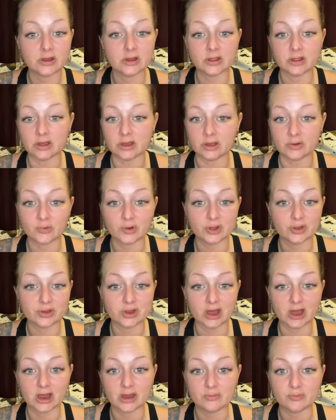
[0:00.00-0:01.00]
like real
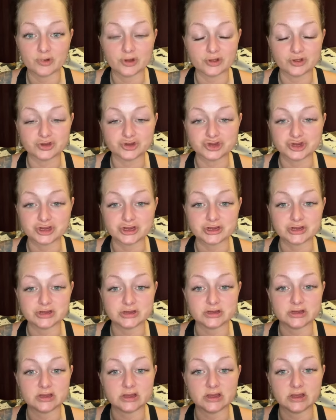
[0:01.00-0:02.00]
time, real
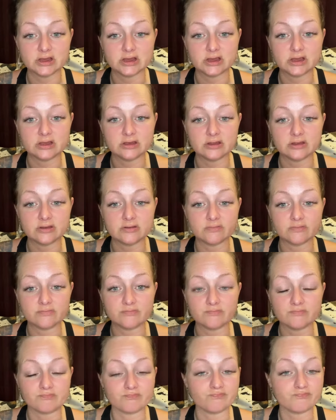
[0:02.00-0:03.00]
shit, and
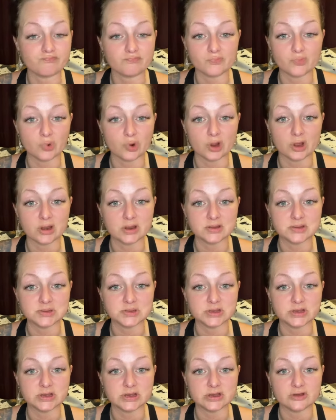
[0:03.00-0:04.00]
we're gonna
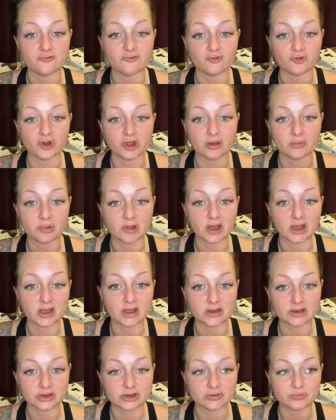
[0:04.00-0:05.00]
see if
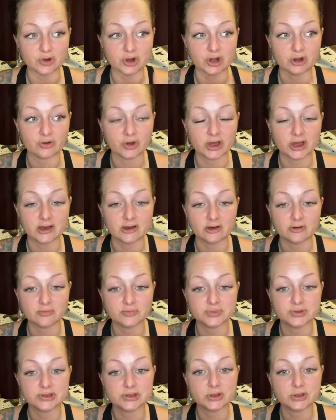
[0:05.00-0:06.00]
reapplying tomorrow helps.